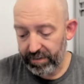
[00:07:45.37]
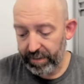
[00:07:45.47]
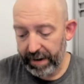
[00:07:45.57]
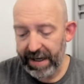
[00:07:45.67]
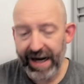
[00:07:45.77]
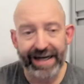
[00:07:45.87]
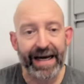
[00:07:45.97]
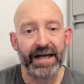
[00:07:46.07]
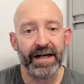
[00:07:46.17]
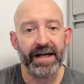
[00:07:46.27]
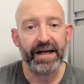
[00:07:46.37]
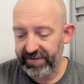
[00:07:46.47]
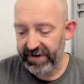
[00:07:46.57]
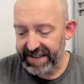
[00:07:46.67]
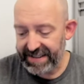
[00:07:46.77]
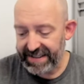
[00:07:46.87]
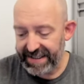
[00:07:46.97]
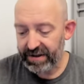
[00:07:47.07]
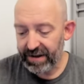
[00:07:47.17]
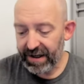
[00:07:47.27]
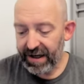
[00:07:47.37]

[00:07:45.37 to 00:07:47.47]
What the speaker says: maybe not getting enough attention.